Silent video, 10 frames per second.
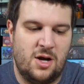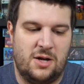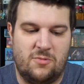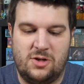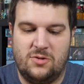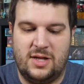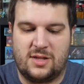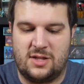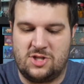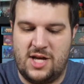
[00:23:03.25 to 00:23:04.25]
and when you get
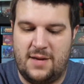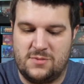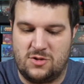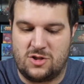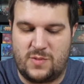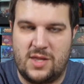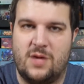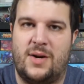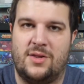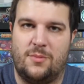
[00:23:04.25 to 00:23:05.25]
the gems, you spend
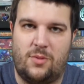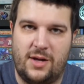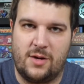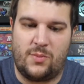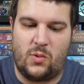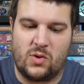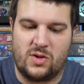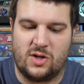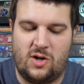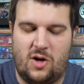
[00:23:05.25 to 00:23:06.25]
them on the player board
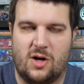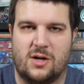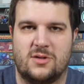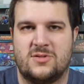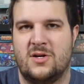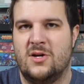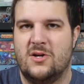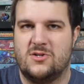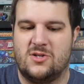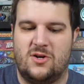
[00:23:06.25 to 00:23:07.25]
and the cards.
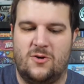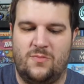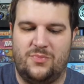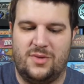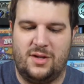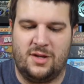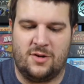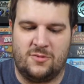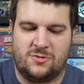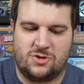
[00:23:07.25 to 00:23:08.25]
So,
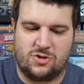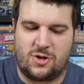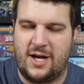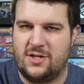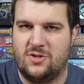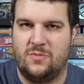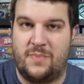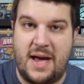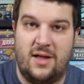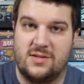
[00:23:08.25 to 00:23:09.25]
trying to
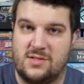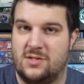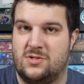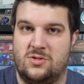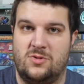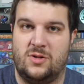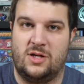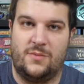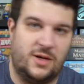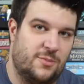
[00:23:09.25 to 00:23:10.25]
balance the two and
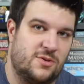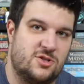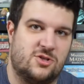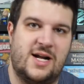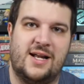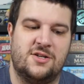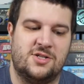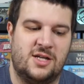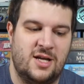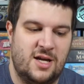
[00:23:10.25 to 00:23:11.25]
coming up with a
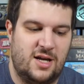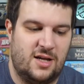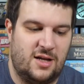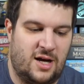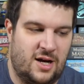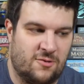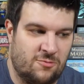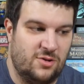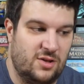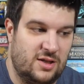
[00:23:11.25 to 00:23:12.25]
strategy,
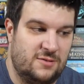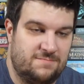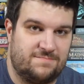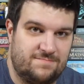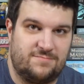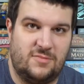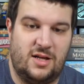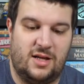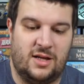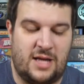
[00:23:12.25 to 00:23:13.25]
really,
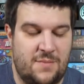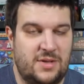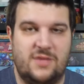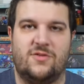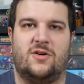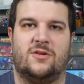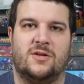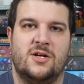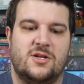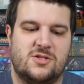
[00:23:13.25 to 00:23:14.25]
it can be difficult.
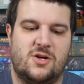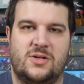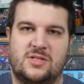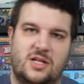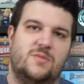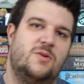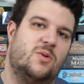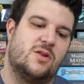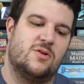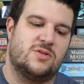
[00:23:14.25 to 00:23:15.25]
So it's going to be
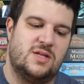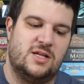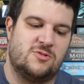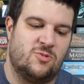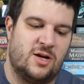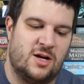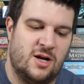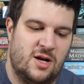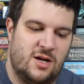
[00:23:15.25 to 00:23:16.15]
one of those things where